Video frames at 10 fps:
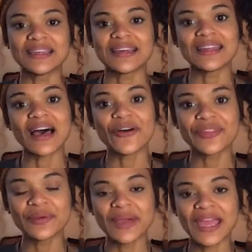in a
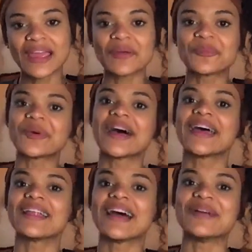healthy way.
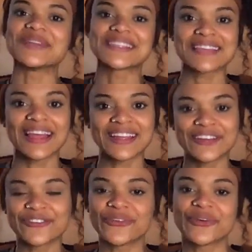But I'm
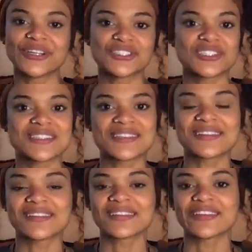excited for just
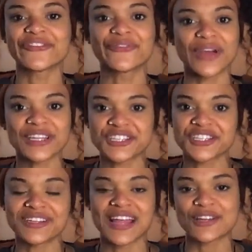the
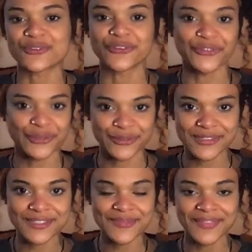fresh, natural
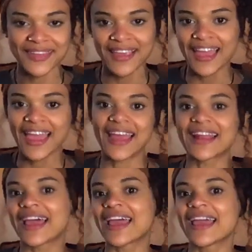foods. And
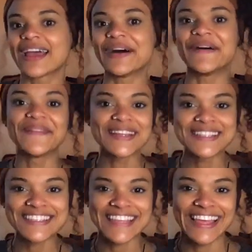I
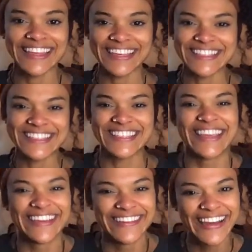always say this
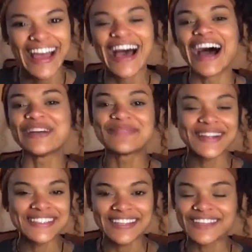too. I
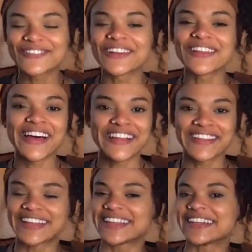bartended for a lot
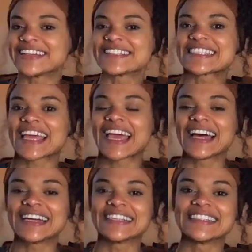of years,
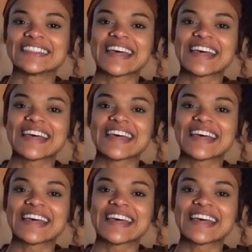and